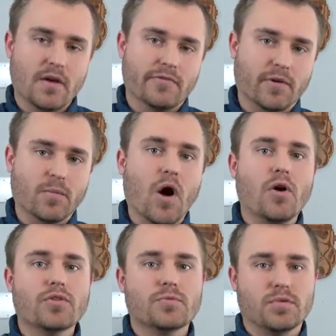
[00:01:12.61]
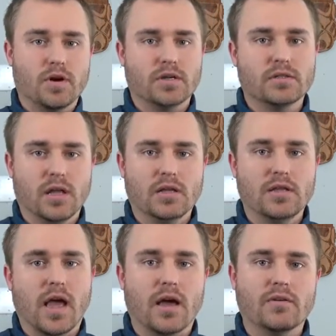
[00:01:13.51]
From all their product line,
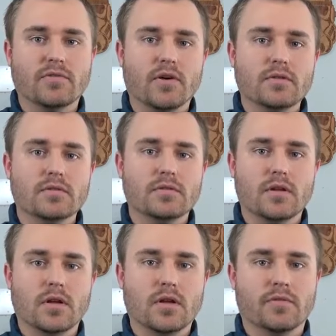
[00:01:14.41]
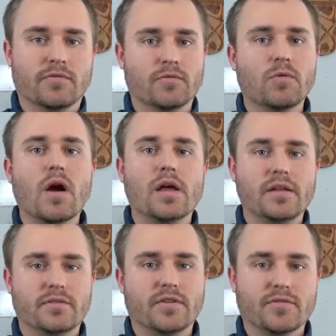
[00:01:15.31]
they have a
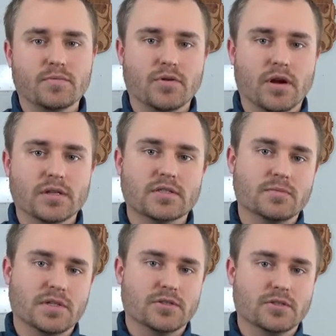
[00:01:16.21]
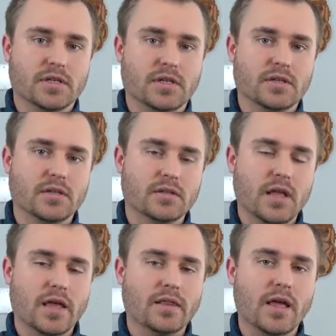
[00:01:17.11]
variety of different products to meet your need,
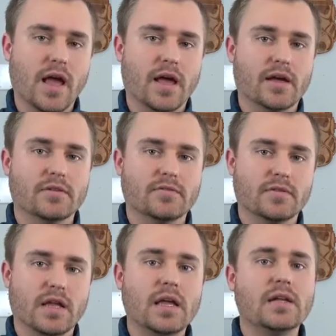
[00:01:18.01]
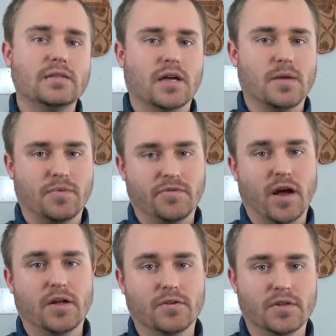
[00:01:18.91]
and they have any type of
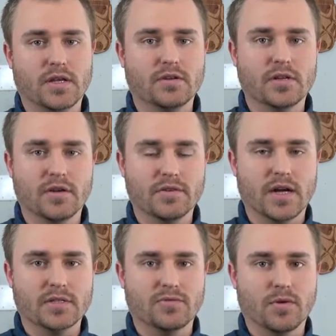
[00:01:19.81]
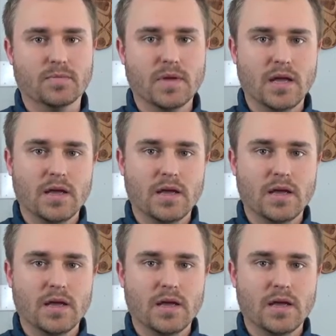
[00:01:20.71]
I/O that you could ever ask for.